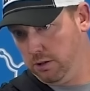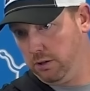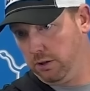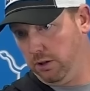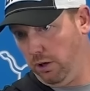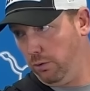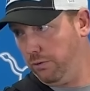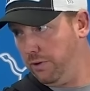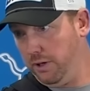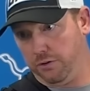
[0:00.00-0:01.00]
you know,
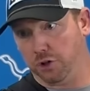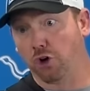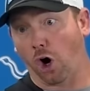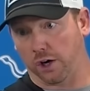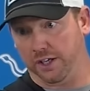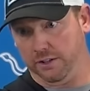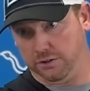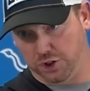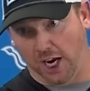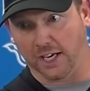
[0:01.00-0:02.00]
the
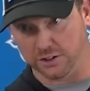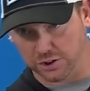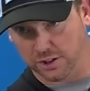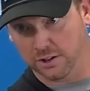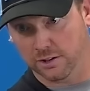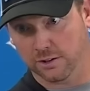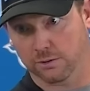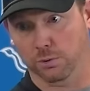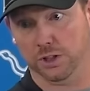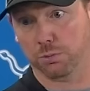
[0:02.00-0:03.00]
target changed,
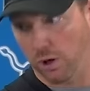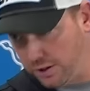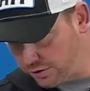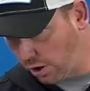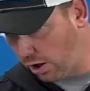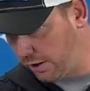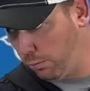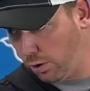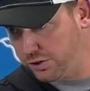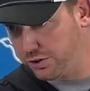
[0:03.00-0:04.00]
which where his target
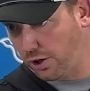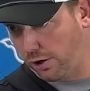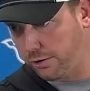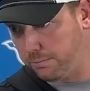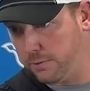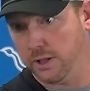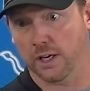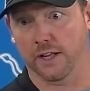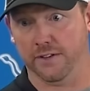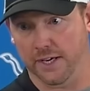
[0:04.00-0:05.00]
was sternum,
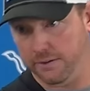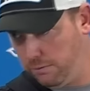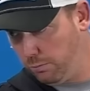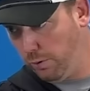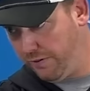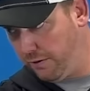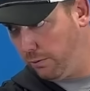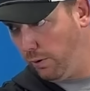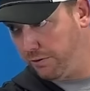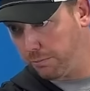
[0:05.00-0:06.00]
and then when
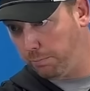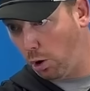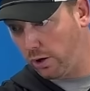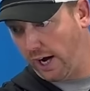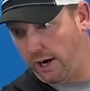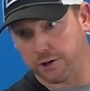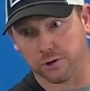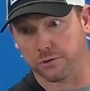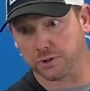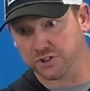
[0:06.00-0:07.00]
the ball carrier
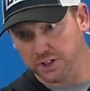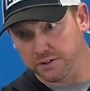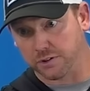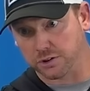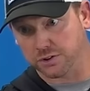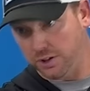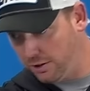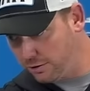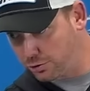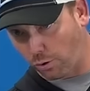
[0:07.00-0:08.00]
or the receivers
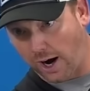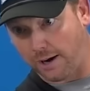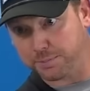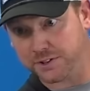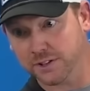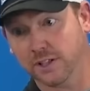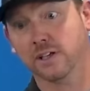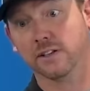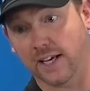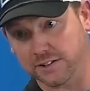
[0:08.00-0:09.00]
drops,
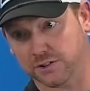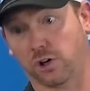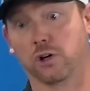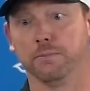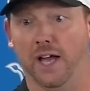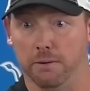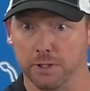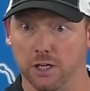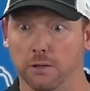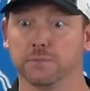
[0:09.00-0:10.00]
that sternum now
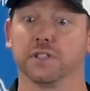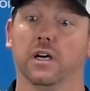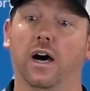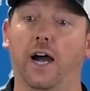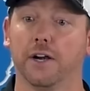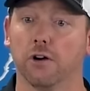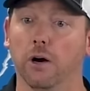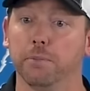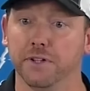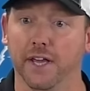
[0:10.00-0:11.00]
becomes higher
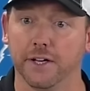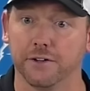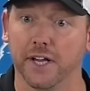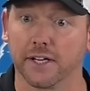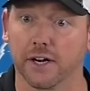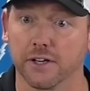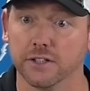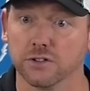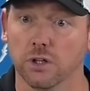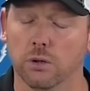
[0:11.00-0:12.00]
up in the head or neck
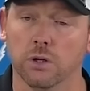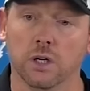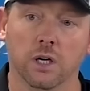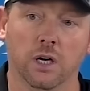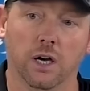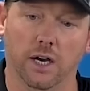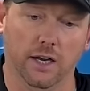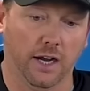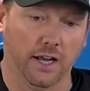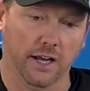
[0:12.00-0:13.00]
area. So
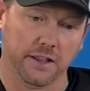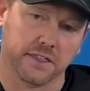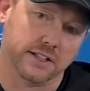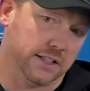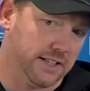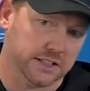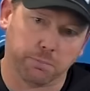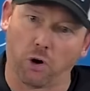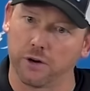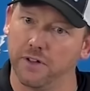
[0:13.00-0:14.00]
I think that that's
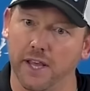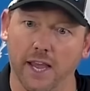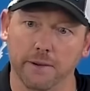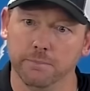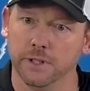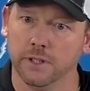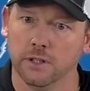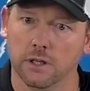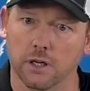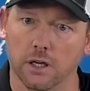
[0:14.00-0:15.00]
part of the game.
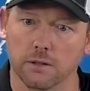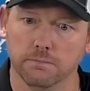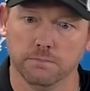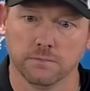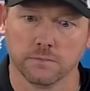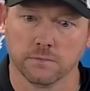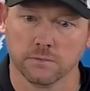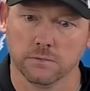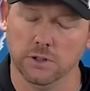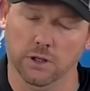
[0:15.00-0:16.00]

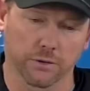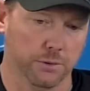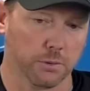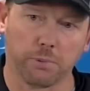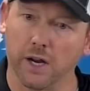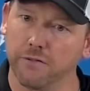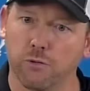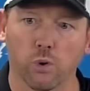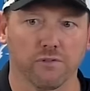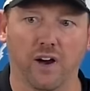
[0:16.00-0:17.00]
You know, there were probably
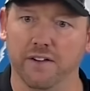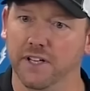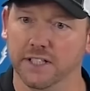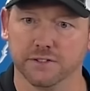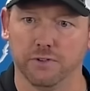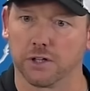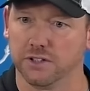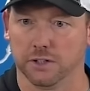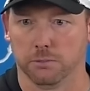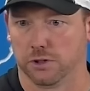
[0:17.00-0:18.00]
four or five hits very
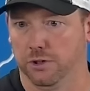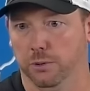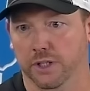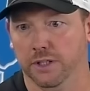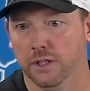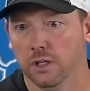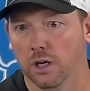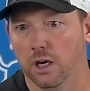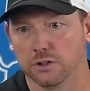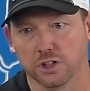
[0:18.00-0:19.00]
similar to it
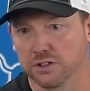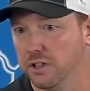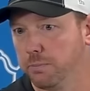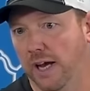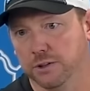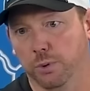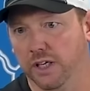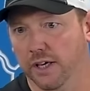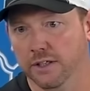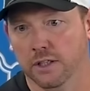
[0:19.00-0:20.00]
just this past
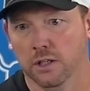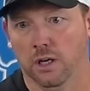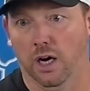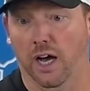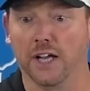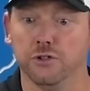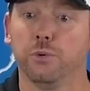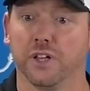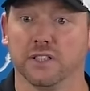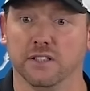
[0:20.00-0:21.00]
weekend. I do
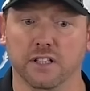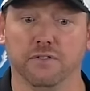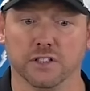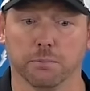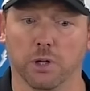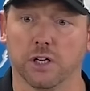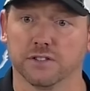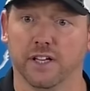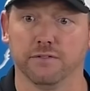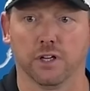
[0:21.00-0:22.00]
think the defensive
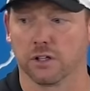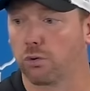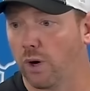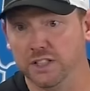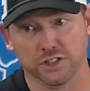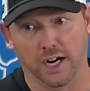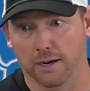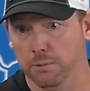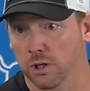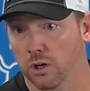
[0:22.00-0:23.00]
players have done a great
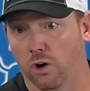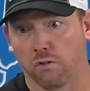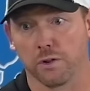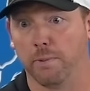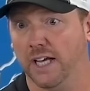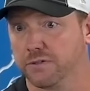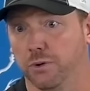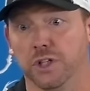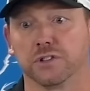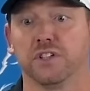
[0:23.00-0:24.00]
job over the past
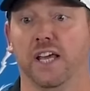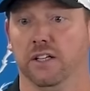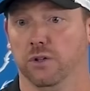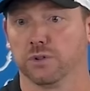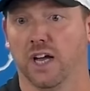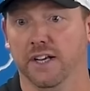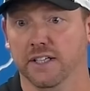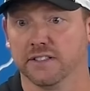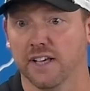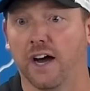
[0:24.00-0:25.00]
few years taking those kind of
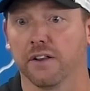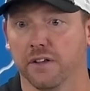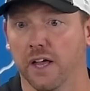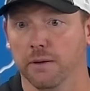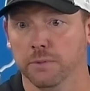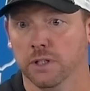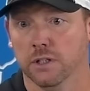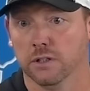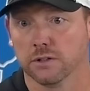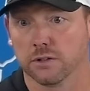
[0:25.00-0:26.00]
hits out of the game.
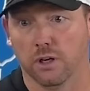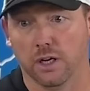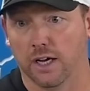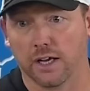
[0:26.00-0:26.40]
So I